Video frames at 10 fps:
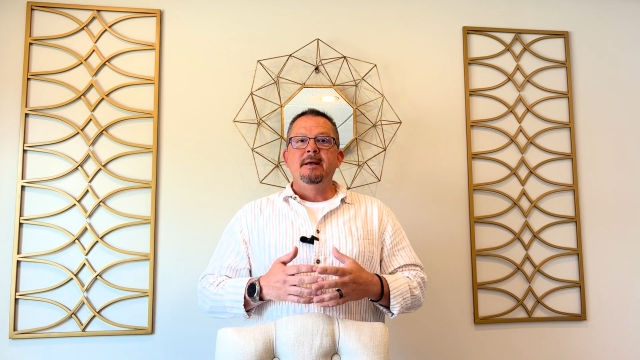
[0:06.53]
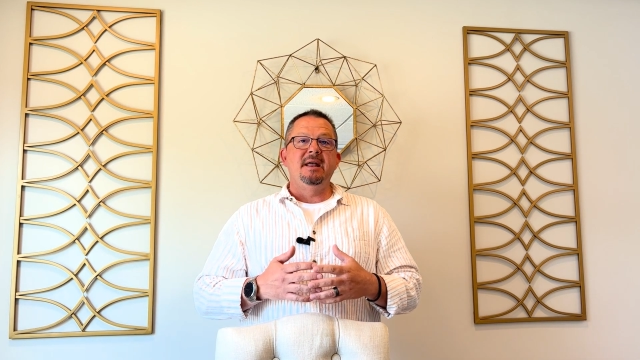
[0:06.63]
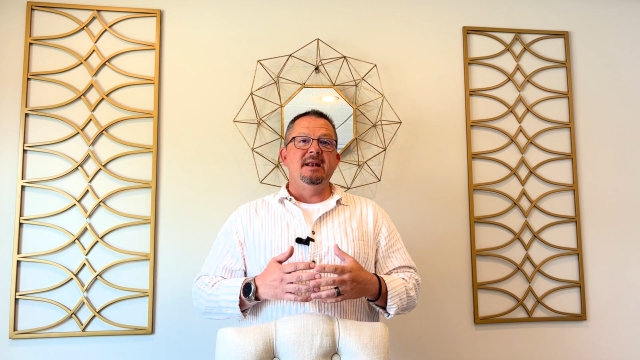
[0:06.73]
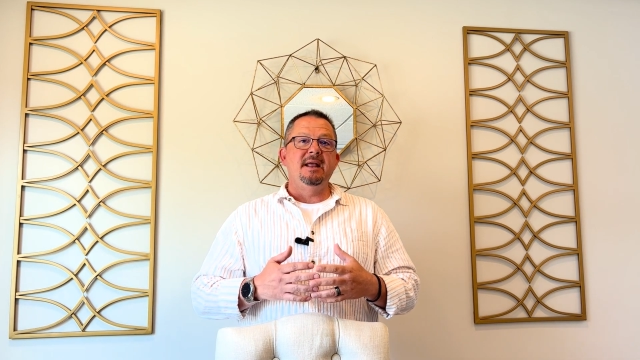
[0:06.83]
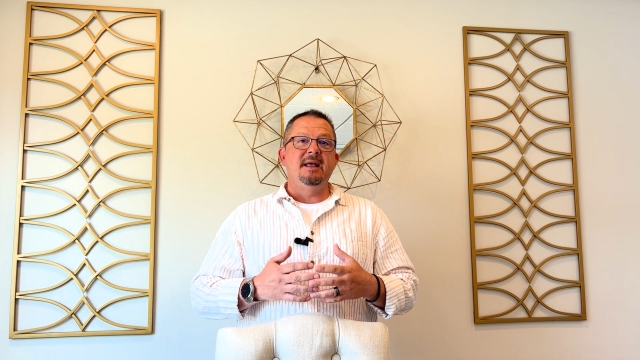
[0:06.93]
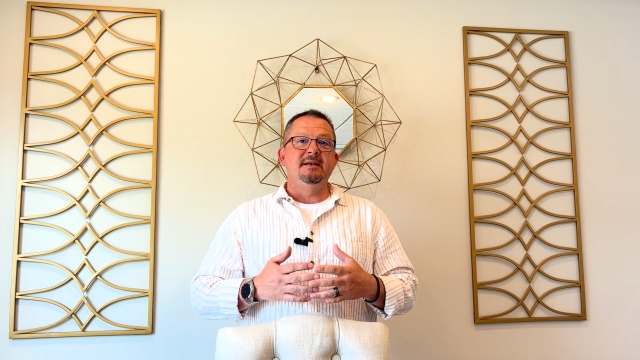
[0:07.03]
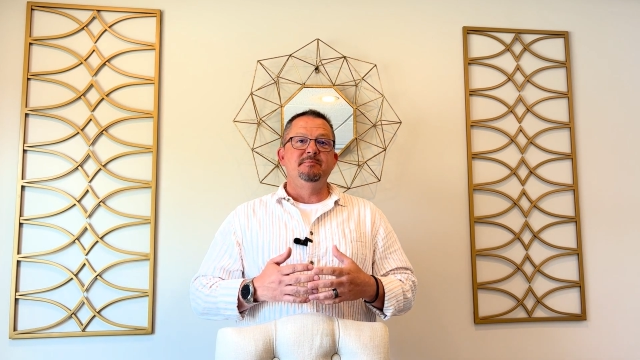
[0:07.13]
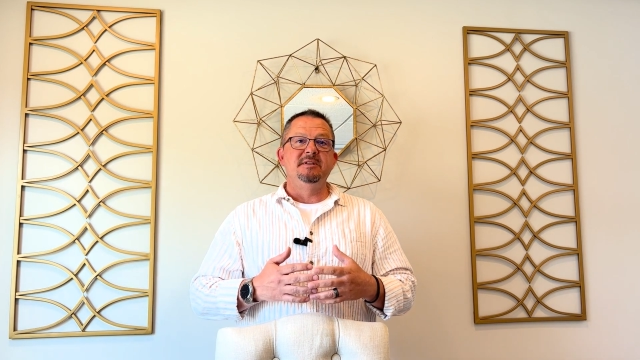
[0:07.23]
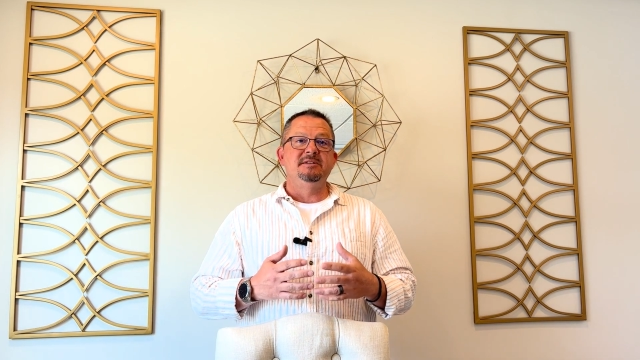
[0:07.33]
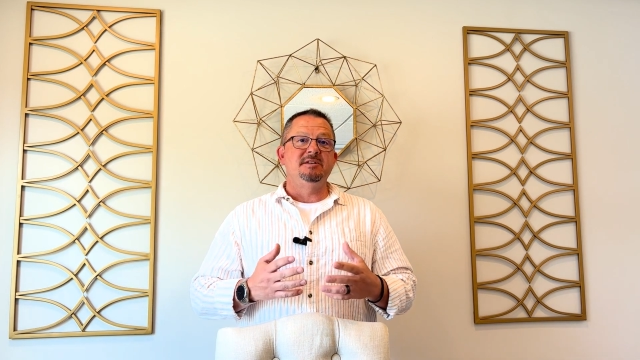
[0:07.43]
that
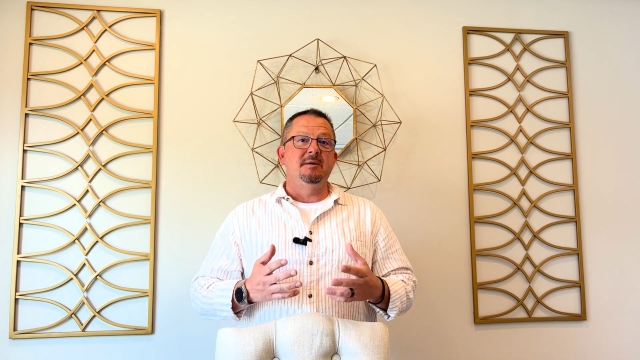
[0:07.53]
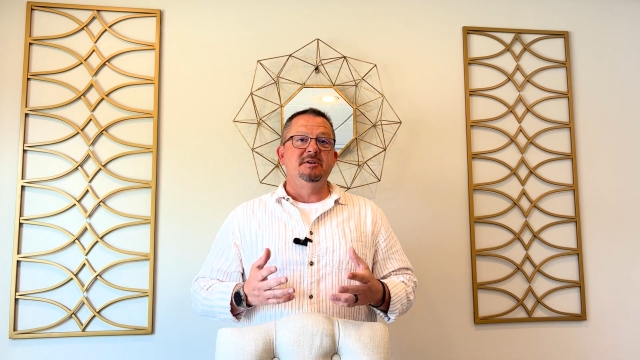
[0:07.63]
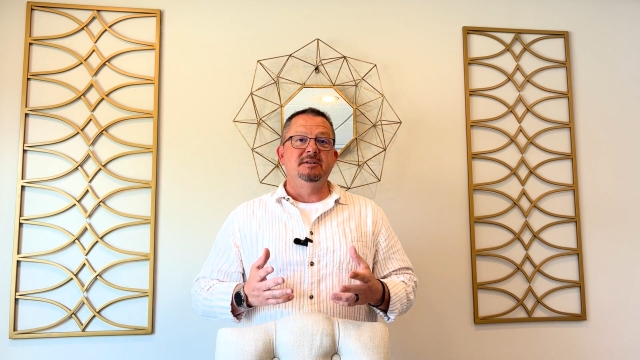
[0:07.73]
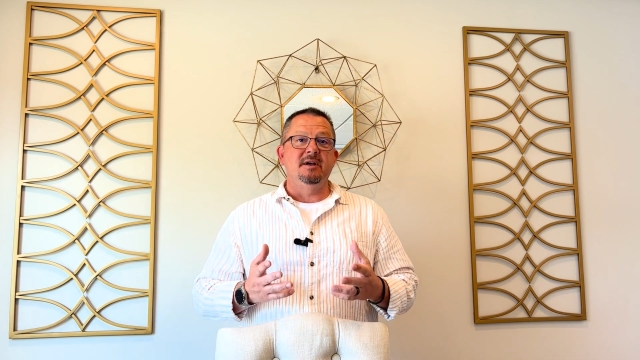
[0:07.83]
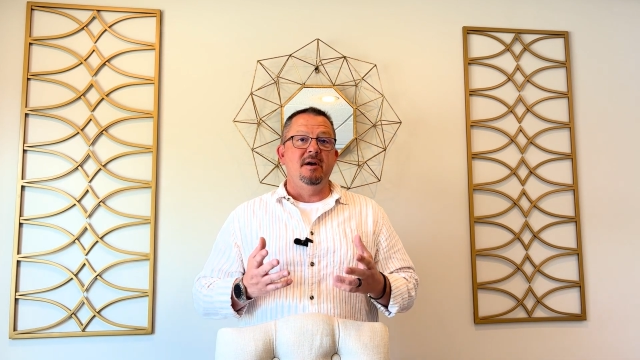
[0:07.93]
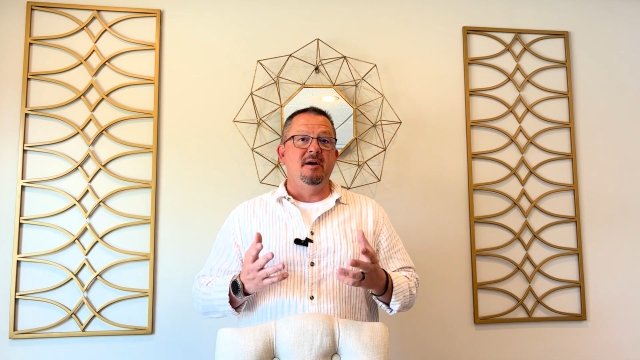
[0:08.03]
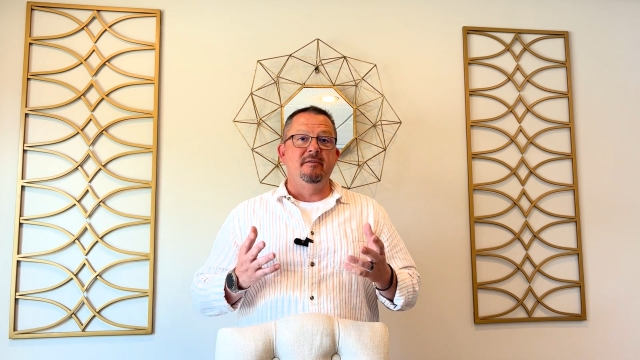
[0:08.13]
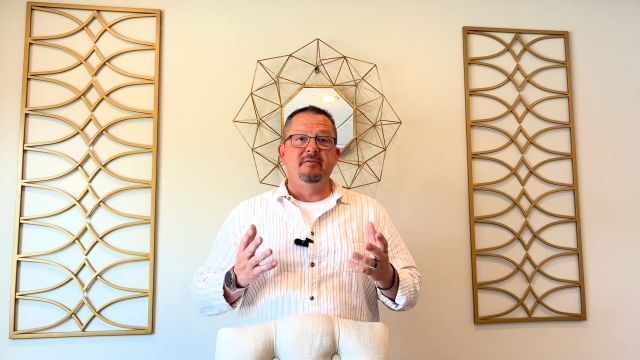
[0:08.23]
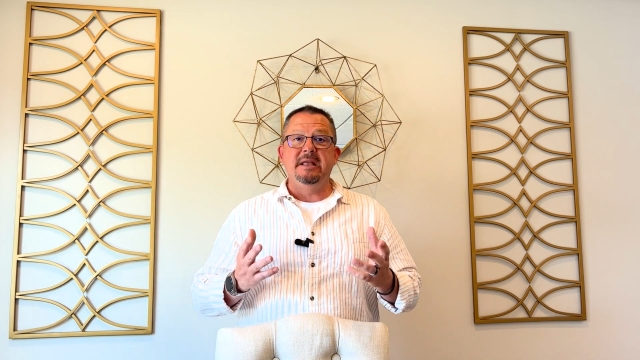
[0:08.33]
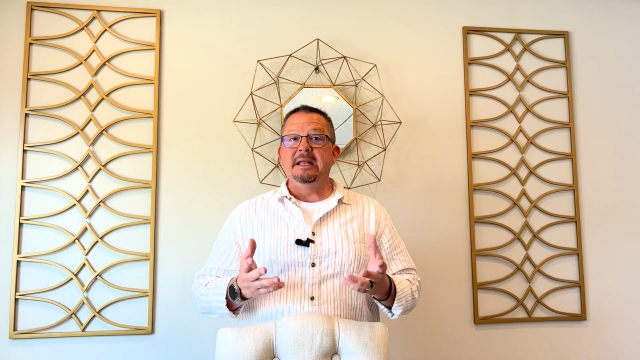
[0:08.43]
has been the subject
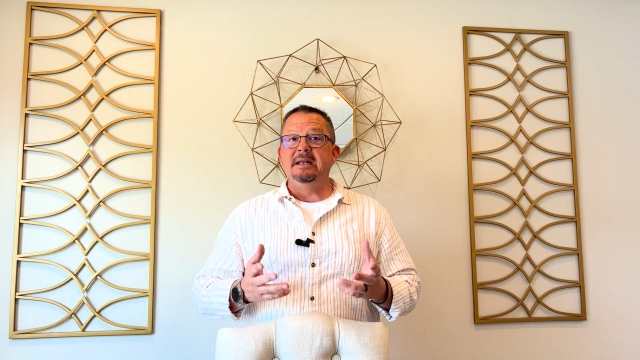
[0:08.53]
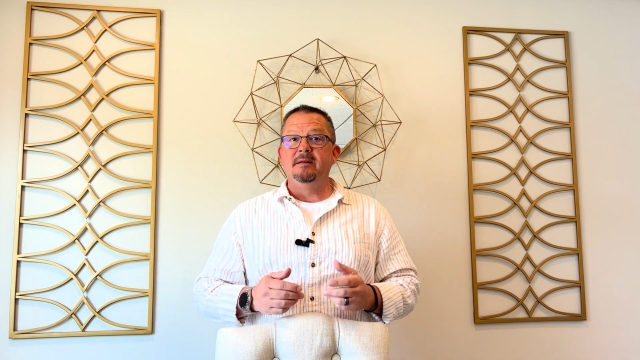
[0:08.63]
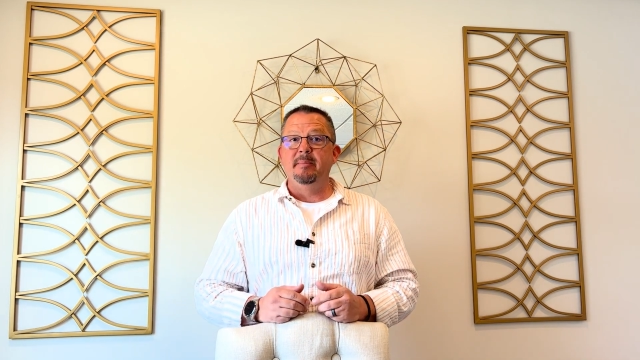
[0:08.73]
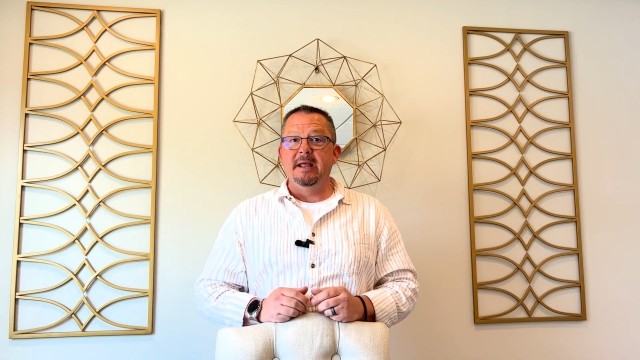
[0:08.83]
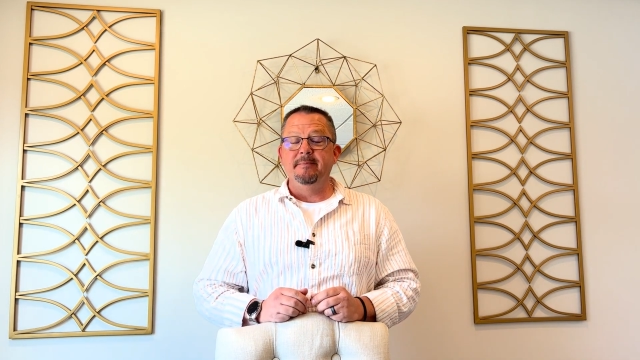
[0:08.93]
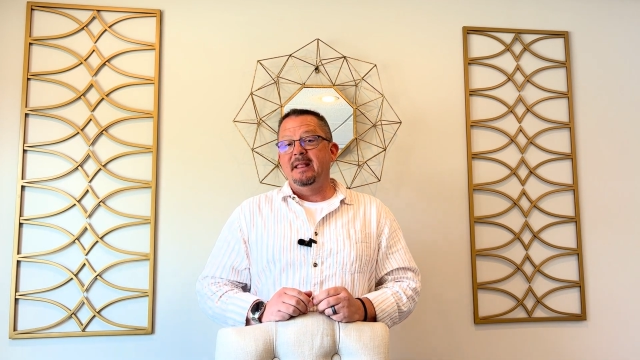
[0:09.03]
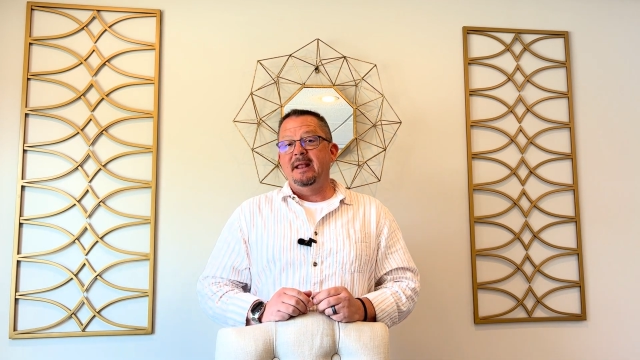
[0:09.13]
of heated debate,